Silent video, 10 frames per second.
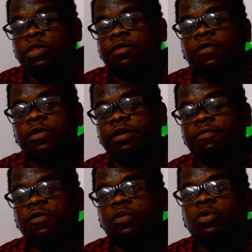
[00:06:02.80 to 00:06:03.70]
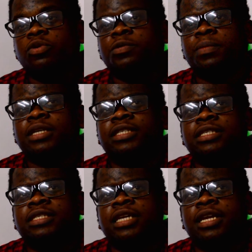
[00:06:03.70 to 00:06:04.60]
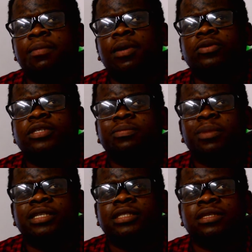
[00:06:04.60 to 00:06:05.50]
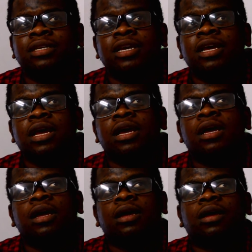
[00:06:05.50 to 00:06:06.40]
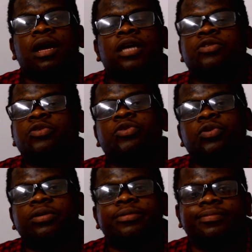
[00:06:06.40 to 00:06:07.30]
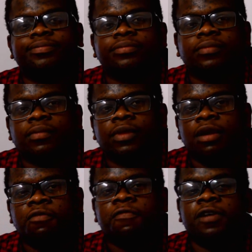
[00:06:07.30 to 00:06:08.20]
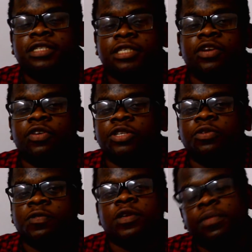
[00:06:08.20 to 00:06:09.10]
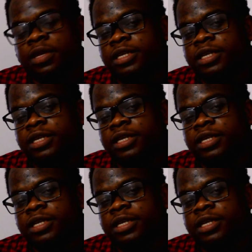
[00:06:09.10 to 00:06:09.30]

on the folding phone, not much is said about it, but as usual, first generation of something